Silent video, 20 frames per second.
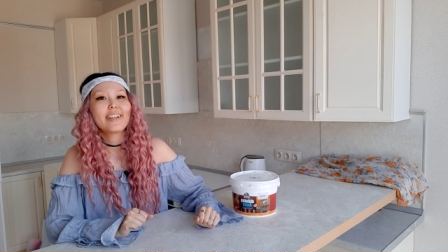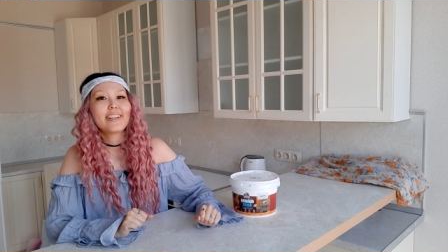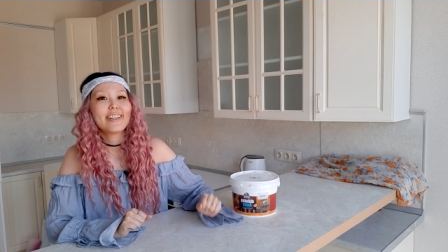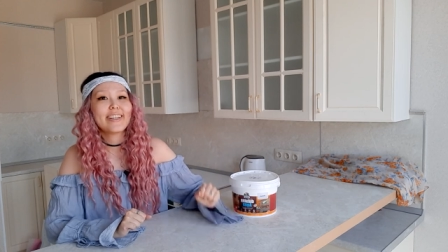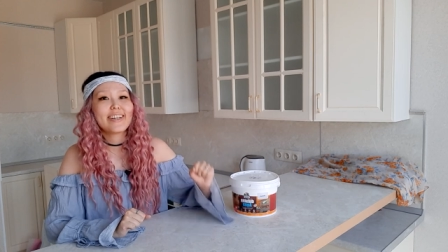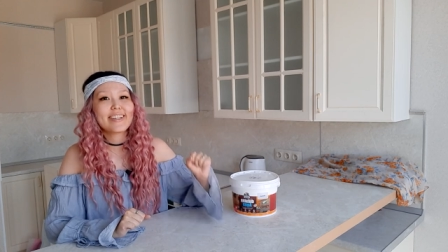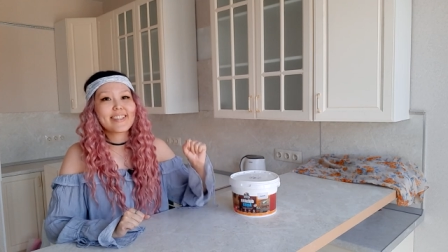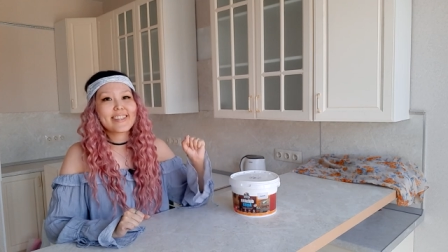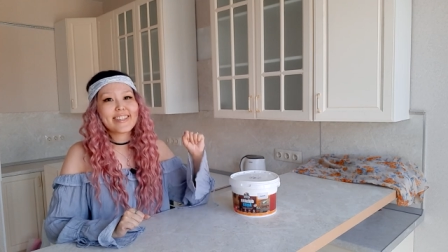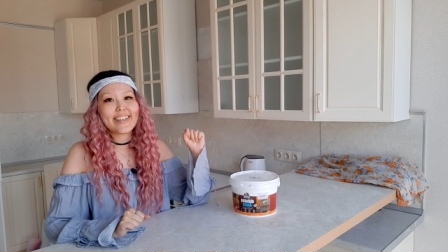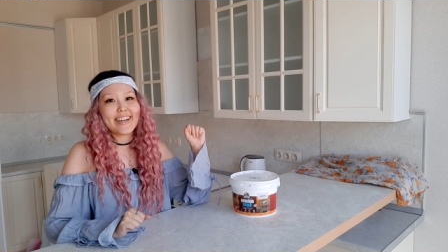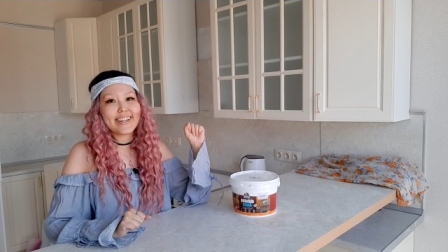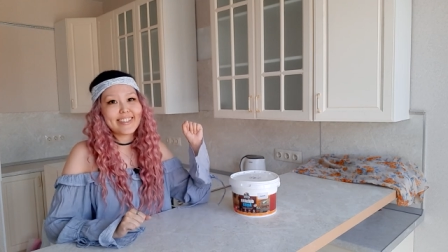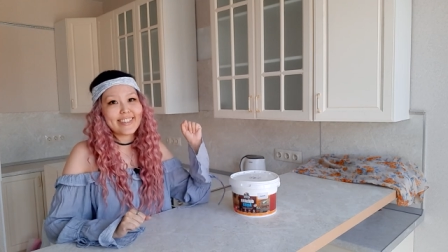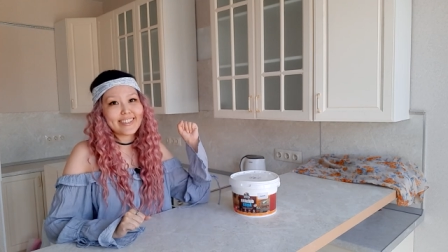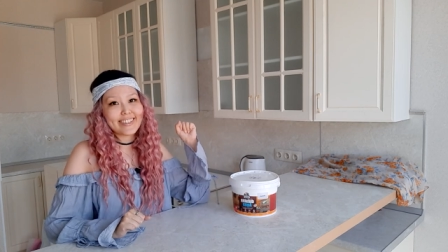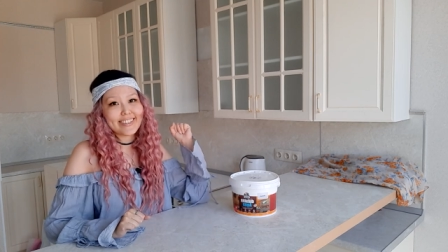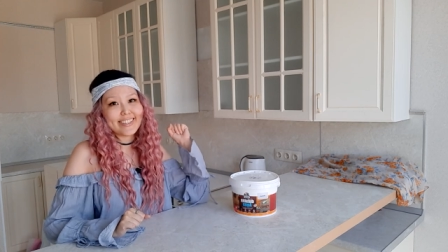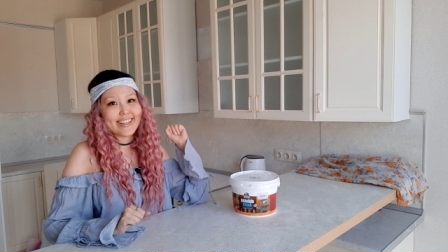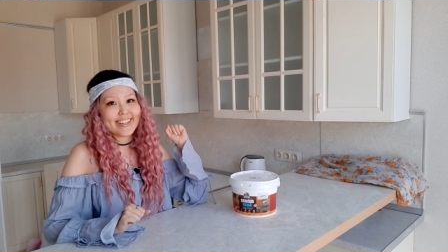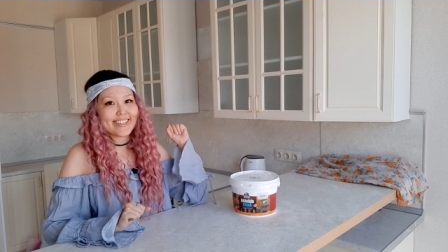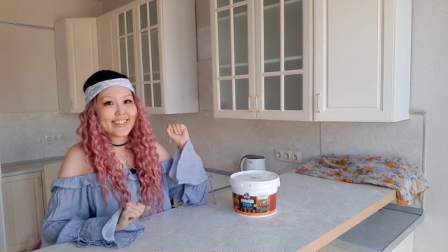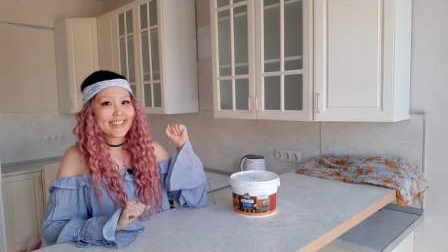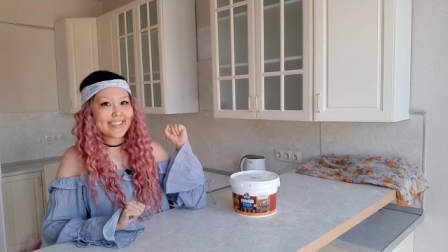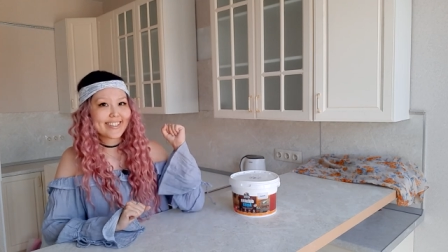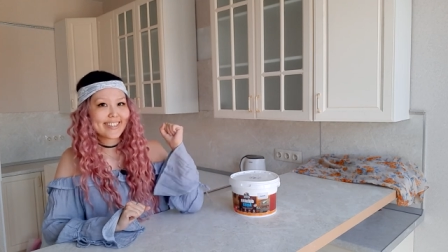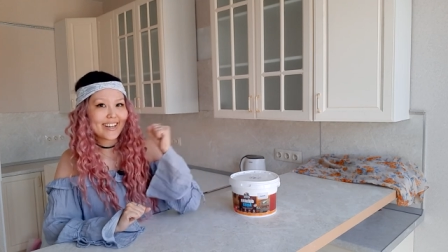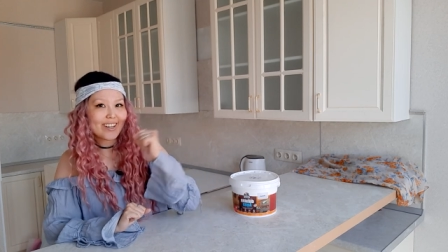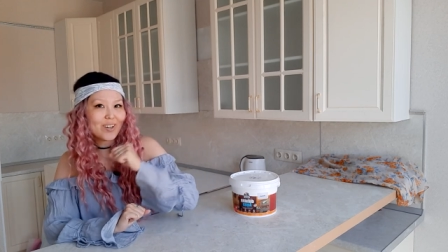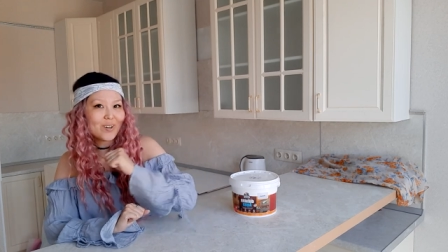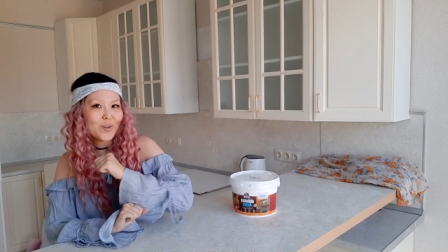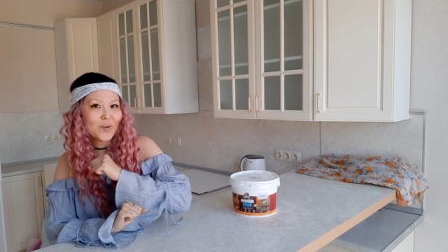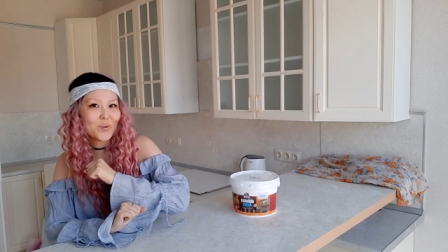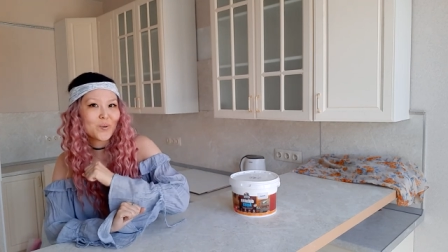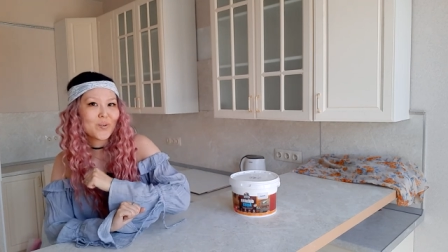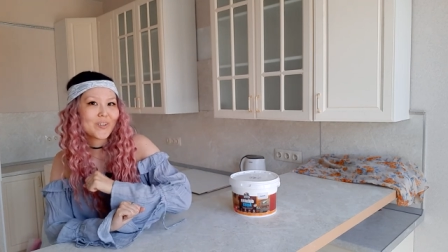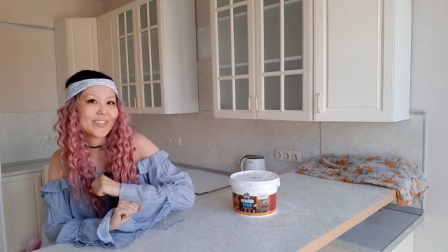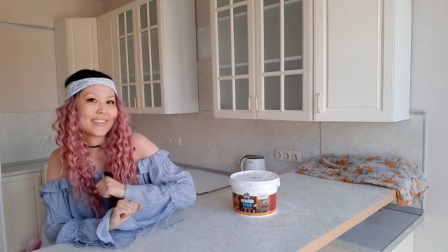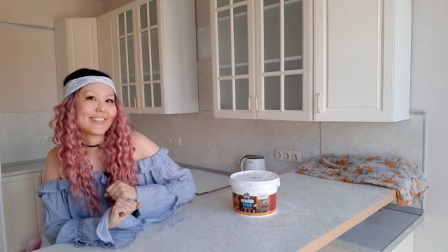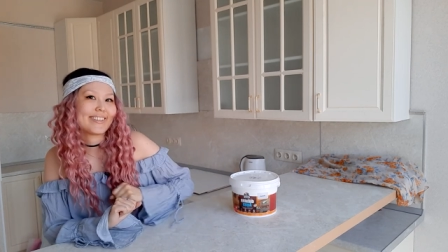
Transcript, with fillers: Let's get it, let's go!